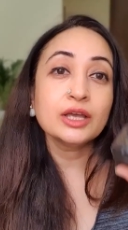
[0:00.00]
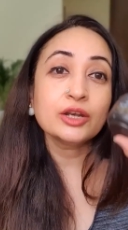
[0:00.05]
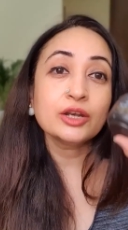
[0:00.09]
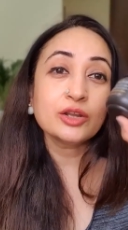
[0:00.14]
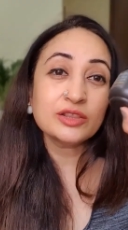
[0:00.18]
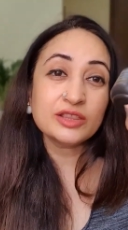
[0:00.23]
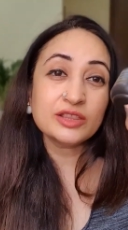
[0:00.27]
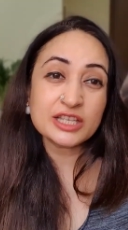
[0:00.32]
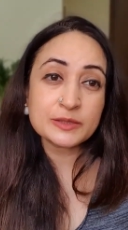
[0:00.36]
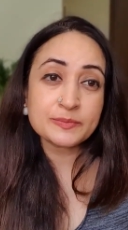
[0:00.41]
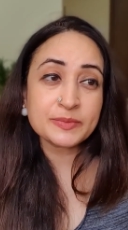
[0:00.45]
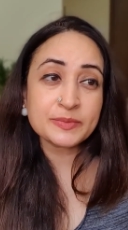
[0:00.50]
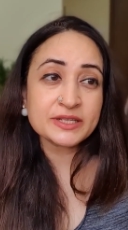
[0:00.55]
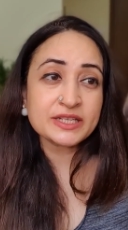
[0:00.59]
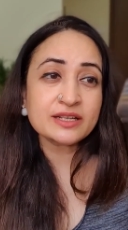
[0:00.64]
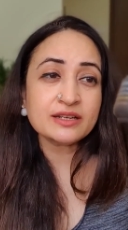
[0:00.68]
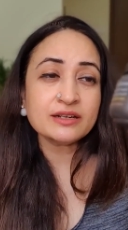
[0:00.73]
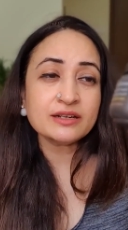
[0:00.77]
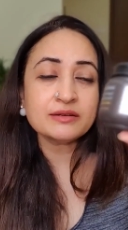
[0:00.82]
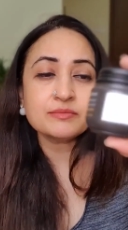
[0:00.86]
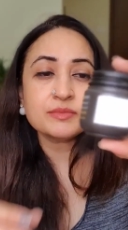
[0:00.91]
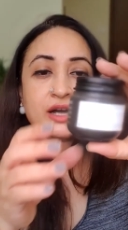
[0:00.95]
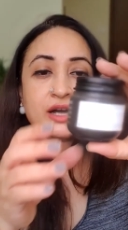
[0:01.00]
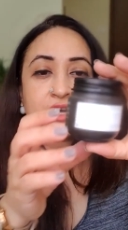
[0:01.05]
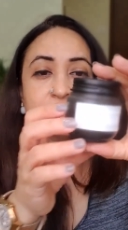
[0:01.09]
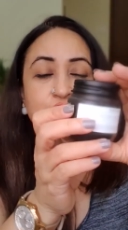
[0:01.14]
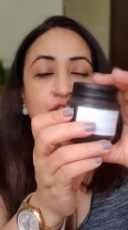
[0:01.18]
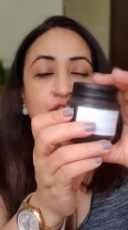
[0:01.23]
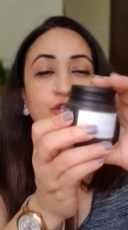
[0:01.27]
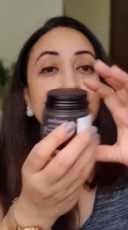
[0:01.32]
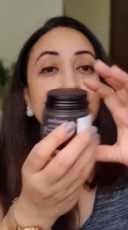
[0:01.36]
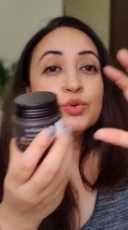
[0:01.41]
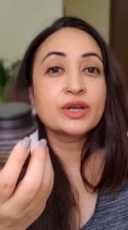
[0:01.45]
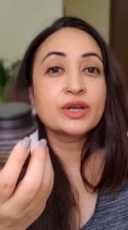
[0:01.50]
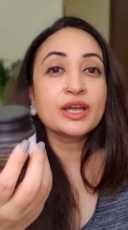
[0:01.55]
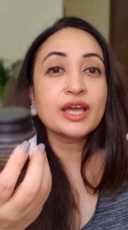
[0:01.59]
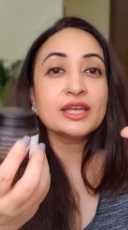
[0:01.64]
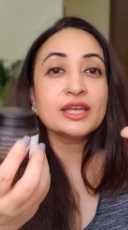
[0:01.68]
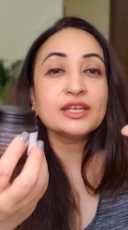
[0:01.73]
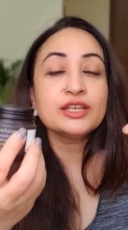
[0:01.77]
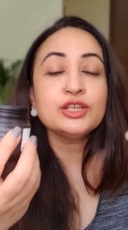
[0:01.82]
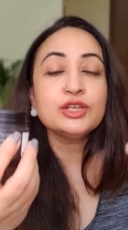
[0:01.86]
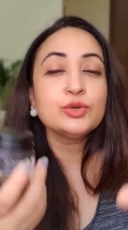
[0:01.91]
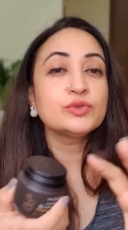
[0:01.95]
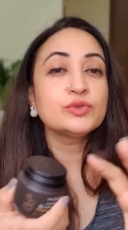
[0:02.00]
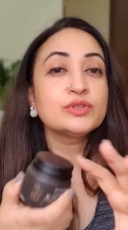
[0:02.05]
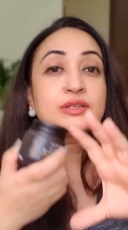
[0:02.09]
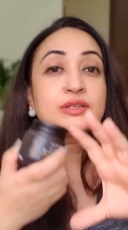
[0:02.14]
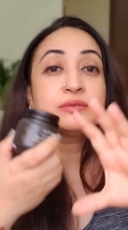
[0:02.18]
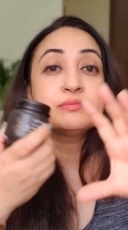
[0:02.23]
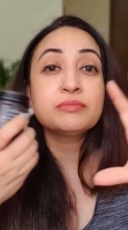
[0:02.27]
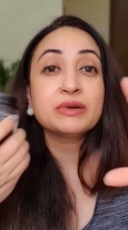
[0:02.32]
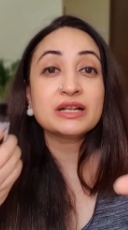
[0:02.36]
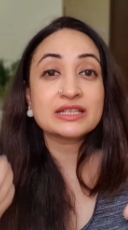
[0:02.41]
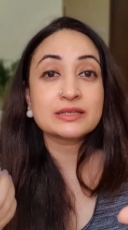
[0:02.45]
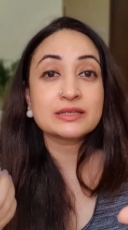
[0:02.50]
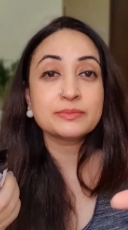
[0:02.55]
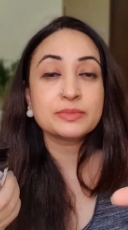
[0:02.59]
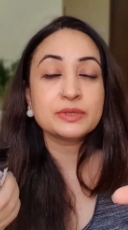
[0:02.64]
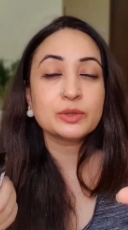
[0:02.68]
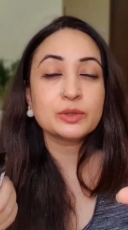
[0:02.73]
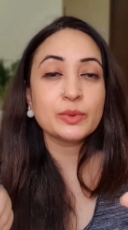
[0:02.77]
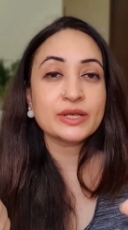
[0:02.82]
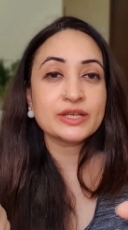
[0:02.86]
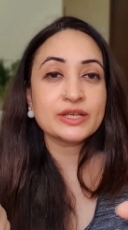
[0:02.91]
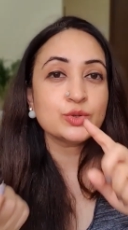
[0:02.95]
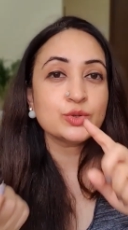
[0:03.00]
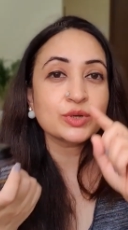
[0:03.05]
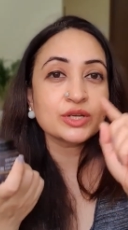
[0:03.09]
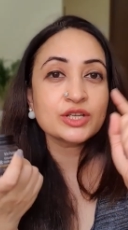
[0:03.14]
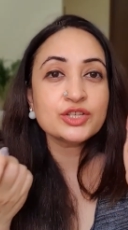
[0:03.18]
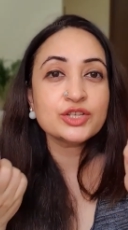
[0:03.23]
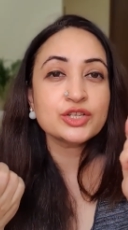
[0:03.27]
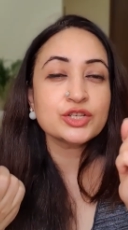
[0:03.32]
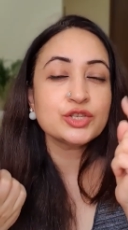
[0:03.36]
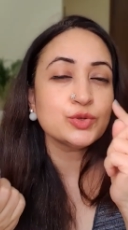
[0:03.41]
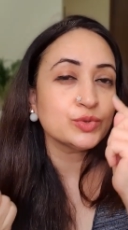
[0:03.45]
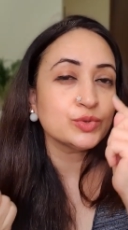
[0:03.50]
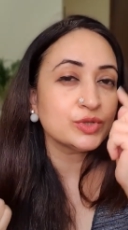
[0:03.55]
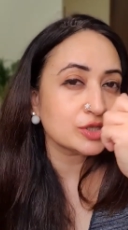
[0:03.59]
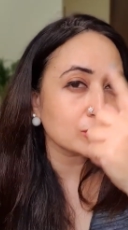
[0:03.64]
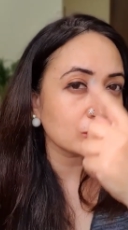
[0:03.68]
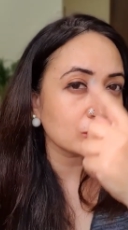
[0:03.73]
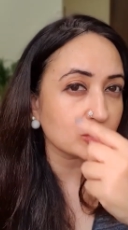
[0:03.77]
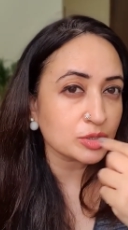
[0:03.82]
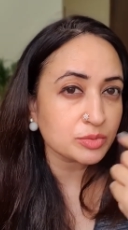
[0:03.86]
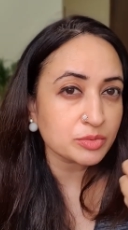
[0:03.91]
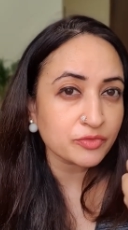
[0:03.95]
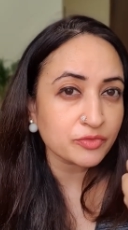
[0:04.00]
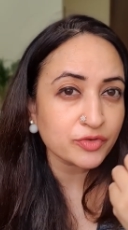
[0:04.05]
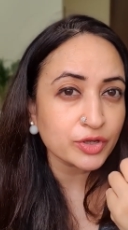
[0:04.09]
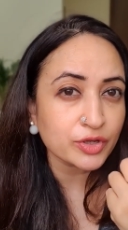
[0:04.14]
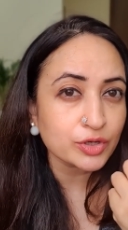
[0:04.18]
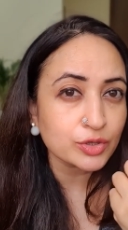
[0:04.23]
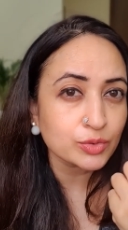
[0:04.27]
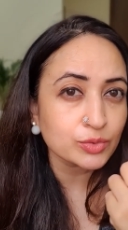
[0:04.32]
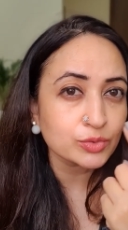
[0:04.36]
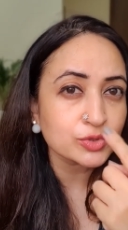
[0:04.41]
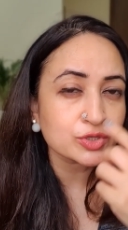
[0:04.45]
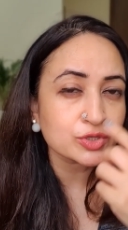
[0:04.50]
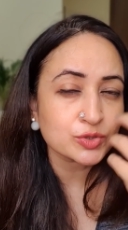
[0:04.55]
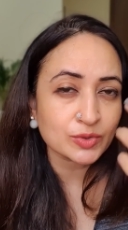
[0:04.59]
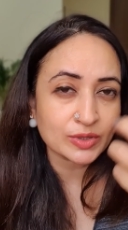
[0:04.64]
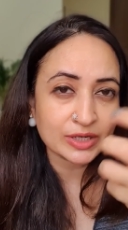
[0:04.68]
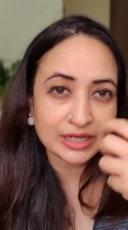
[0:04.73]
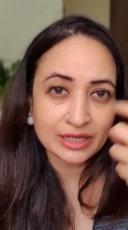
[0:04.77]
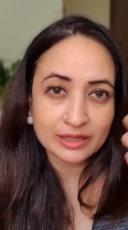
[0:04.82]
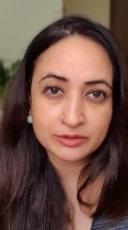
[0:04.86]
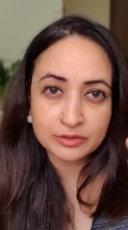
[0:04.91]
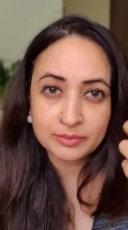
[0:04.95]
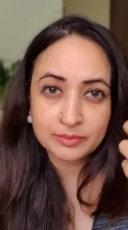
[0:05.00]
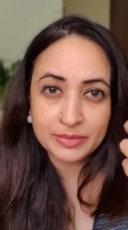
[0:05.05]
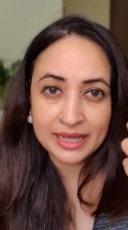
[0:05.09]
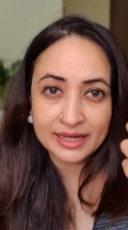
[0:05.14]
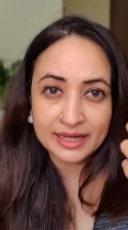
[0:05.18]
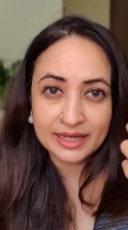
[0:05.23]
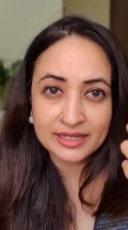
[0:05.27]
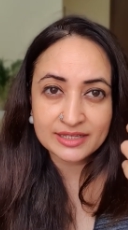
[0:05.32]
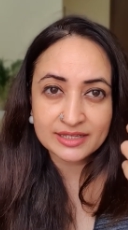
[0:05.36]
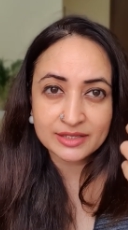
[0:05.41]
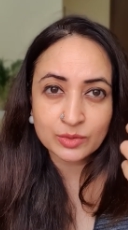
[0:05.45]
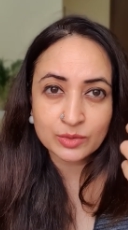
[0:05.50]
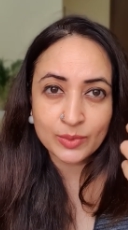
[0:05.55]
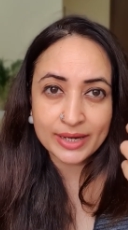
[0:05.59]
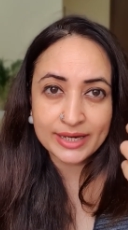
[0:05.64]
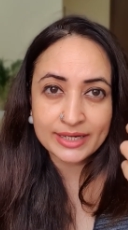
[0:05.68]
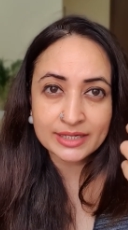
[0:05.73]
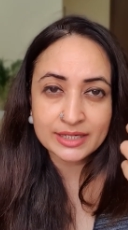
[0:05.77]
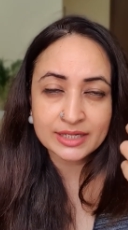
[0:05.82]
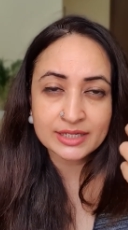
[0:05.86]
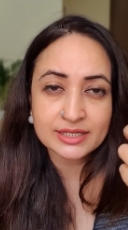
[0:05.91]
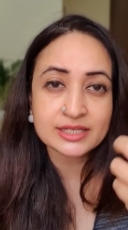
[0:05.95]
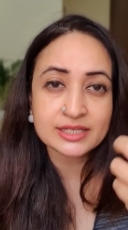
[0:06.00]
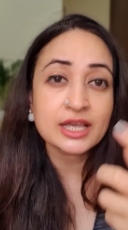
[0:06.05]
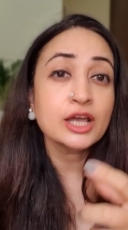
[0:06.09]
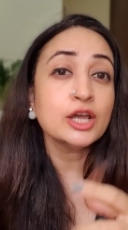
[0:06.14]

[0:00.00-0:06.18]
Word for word: now this particular mask you can use in multiple ways. You can just use it on top of your nose to clean up the blackheads and the whiteheads.